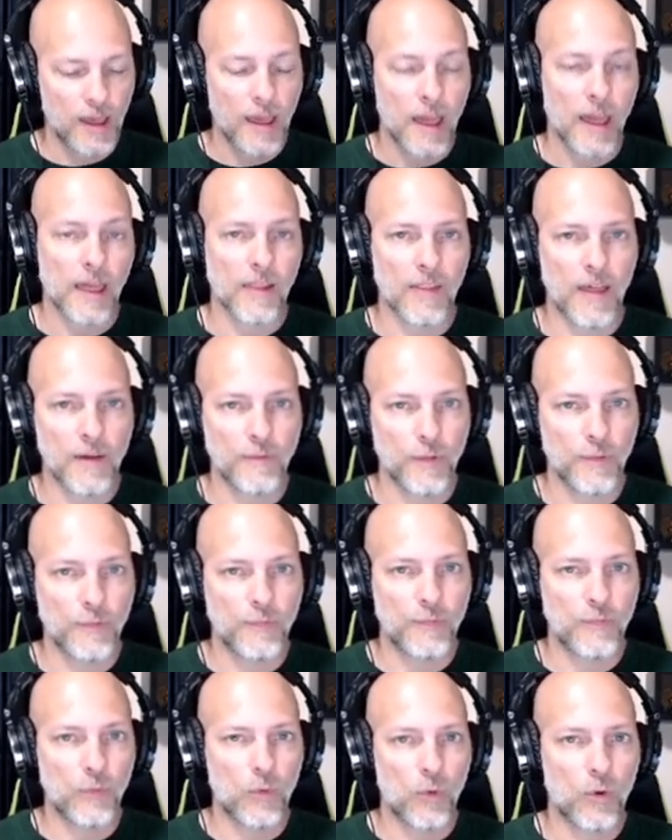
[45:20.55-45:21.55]
a level
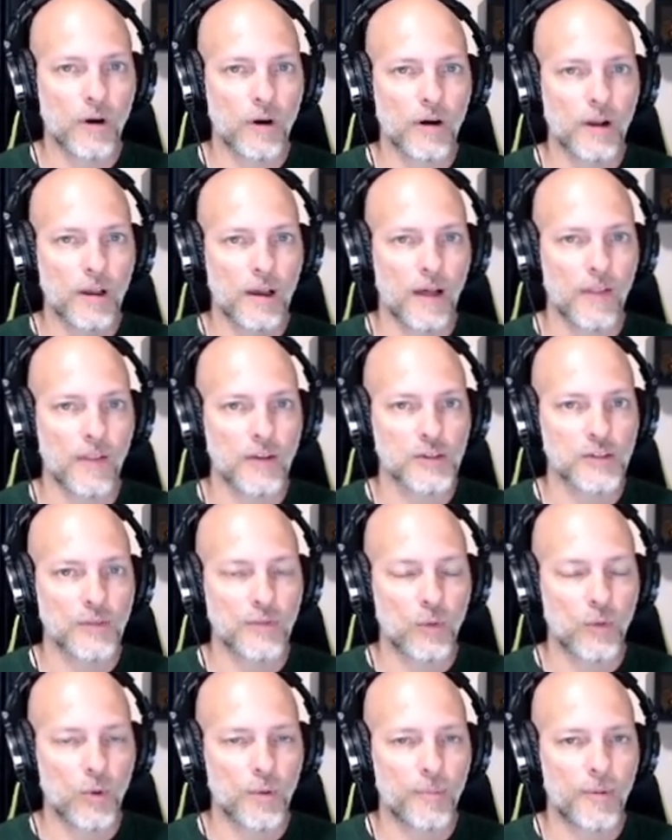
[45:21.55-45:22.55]
4 College of
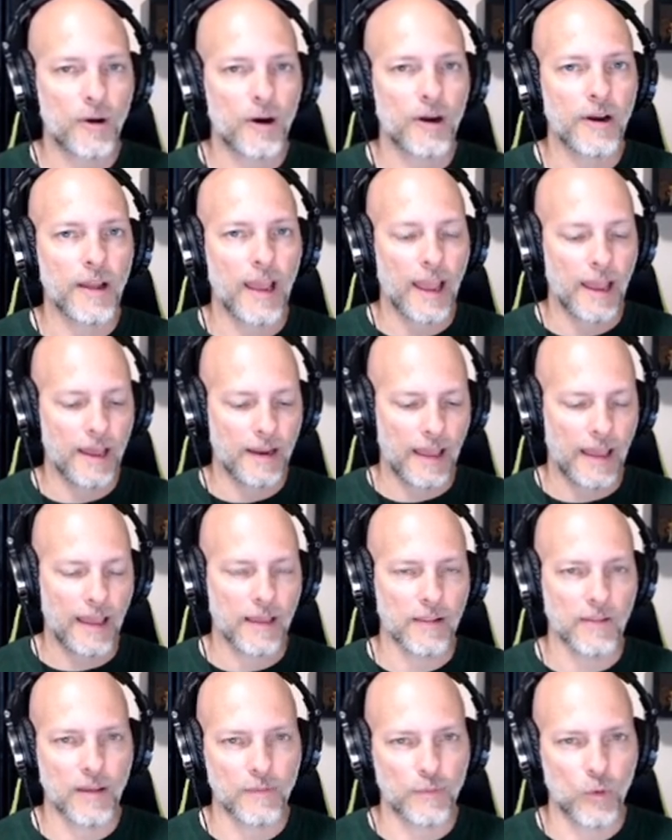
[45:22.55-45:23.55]
Lore Bard, and a
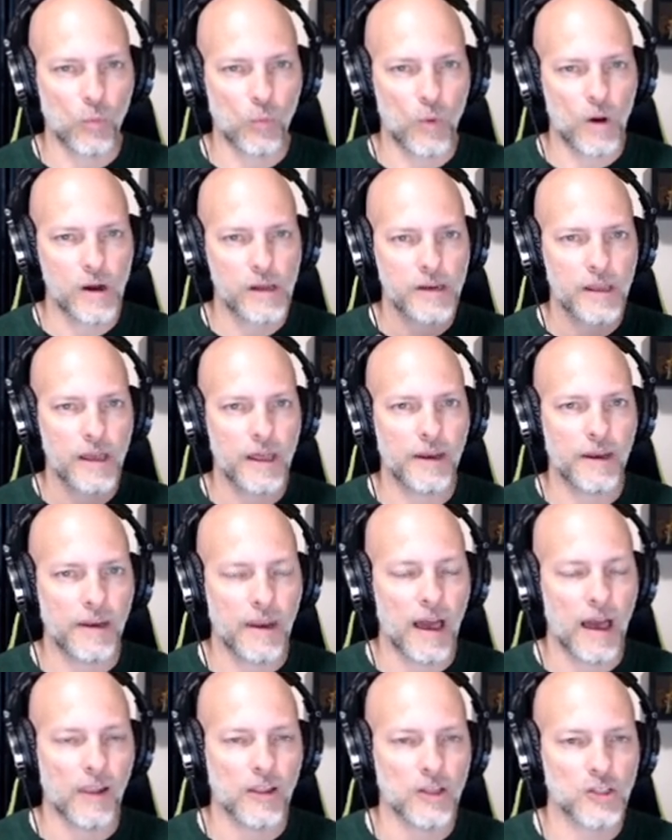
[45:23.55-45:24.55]
level 1
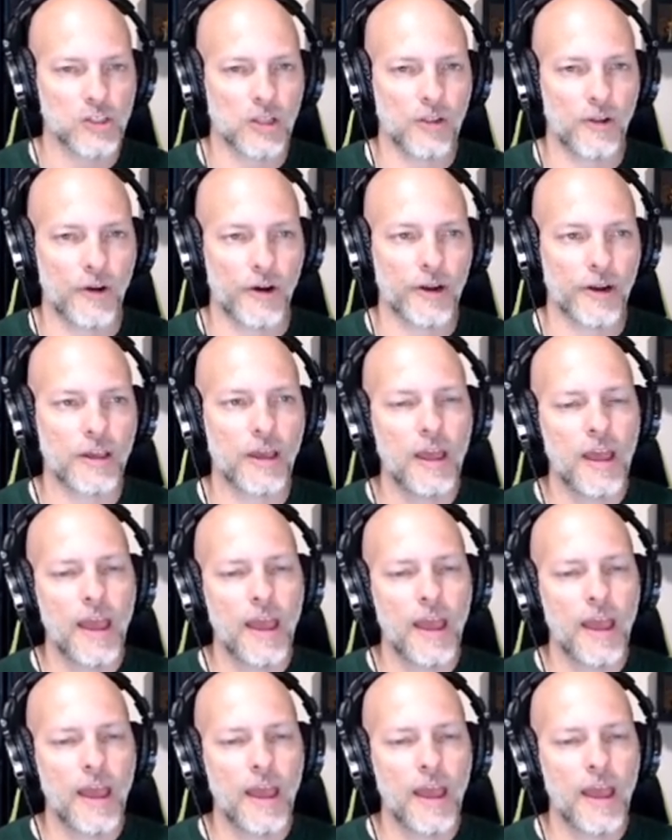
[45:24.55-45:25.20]
Knowledge Cleric.